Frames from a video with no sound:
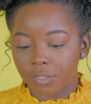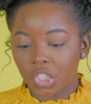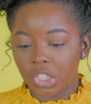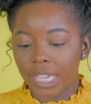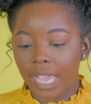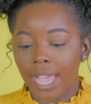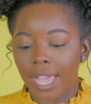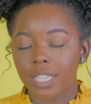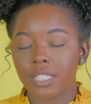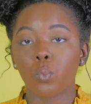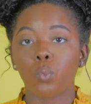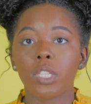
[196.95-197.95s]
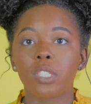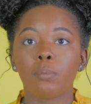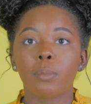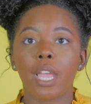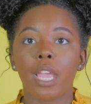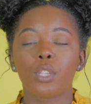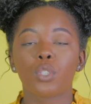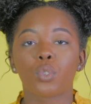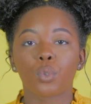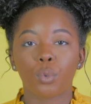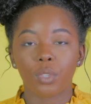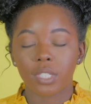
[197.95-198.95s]
She asked, what's my
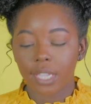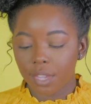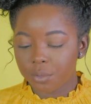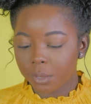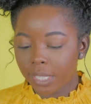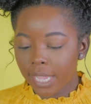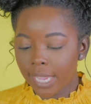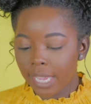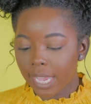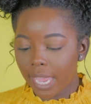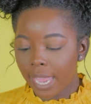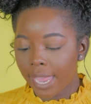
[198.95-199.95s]
school schedule like,